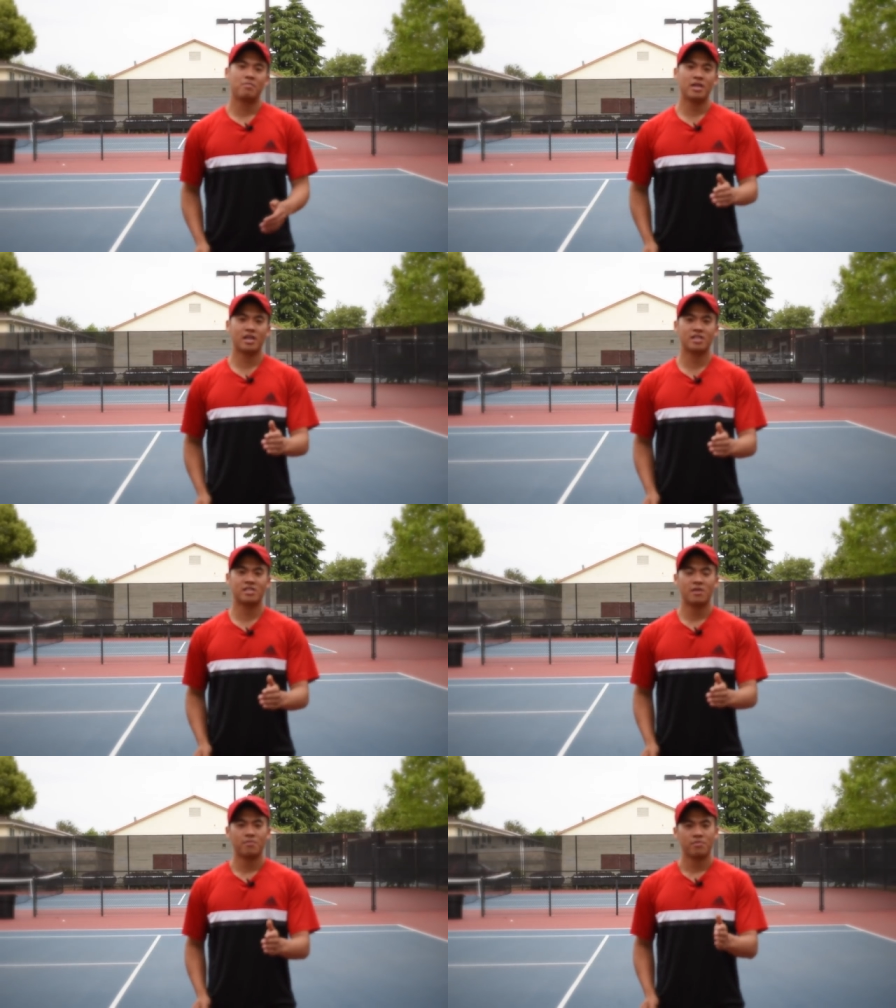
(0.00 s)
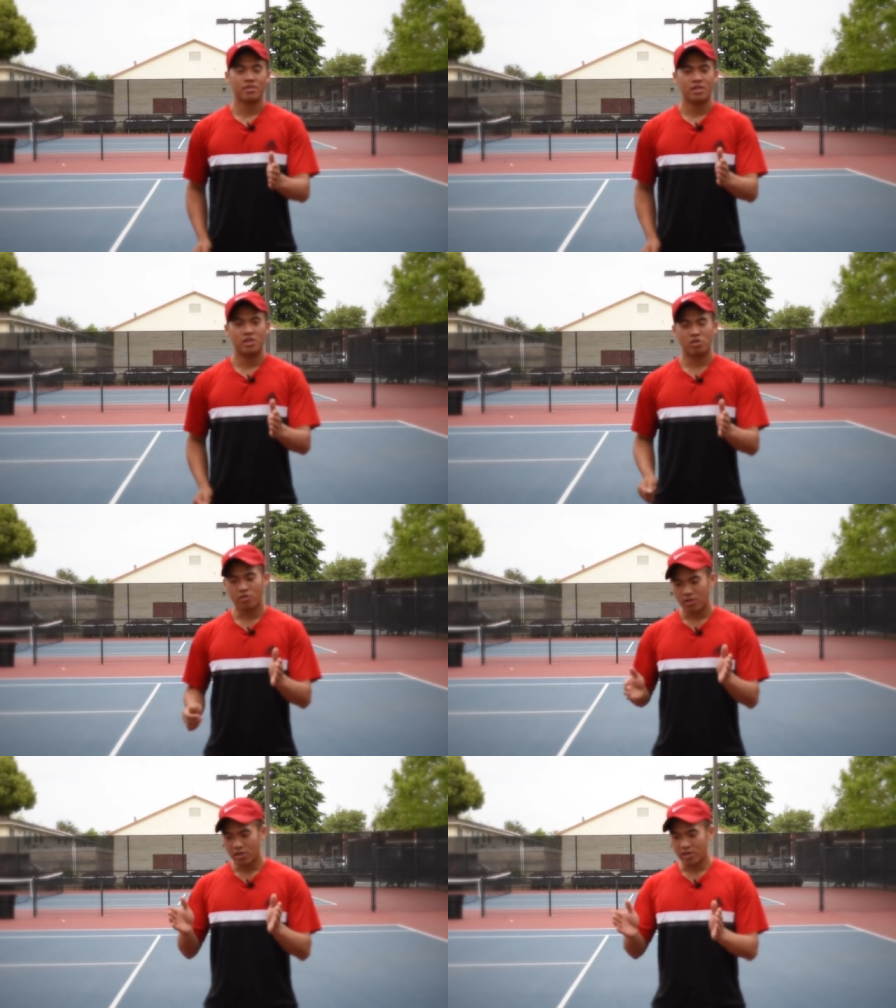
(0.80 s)
Because
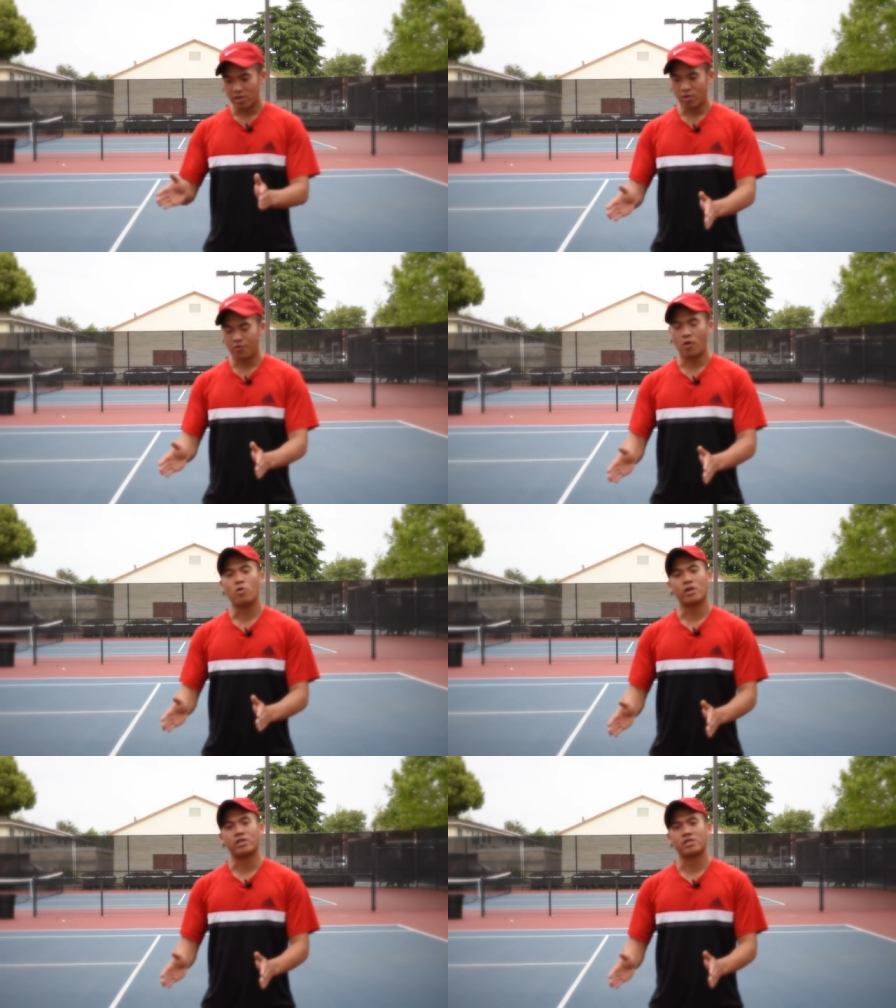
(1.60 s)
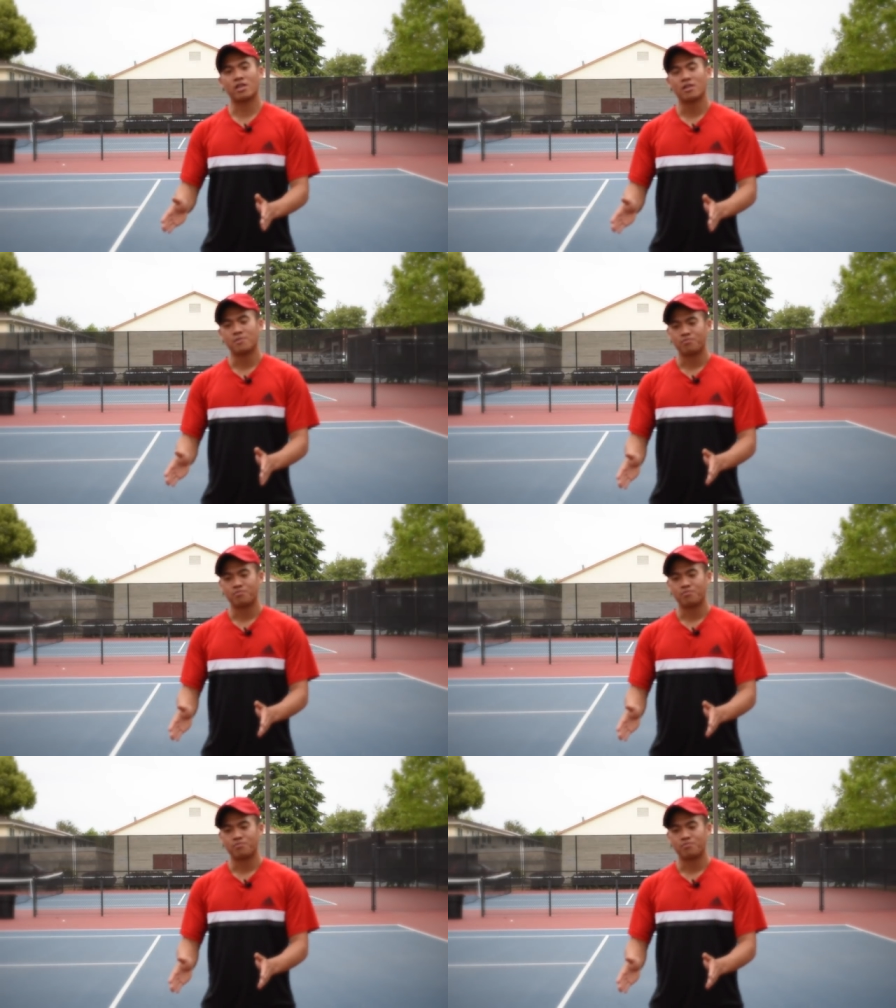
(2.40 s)
you're focused